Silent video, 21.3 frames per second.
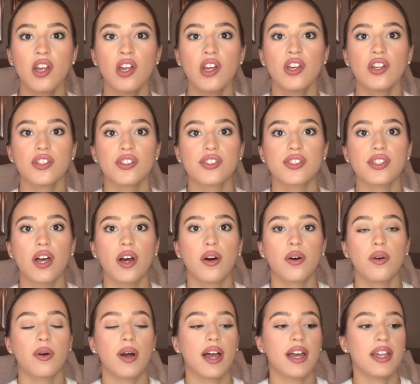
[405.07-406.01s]

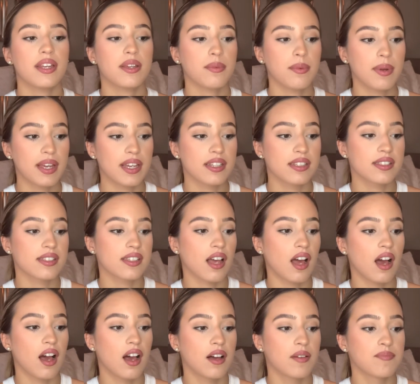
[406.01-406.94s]
So anyways,
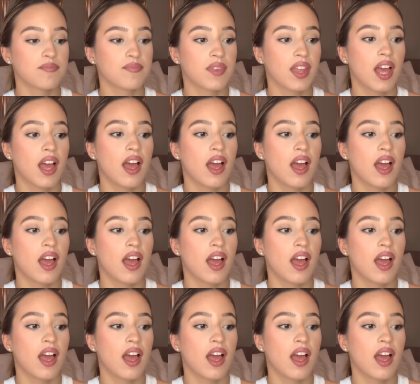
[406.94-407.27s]
um,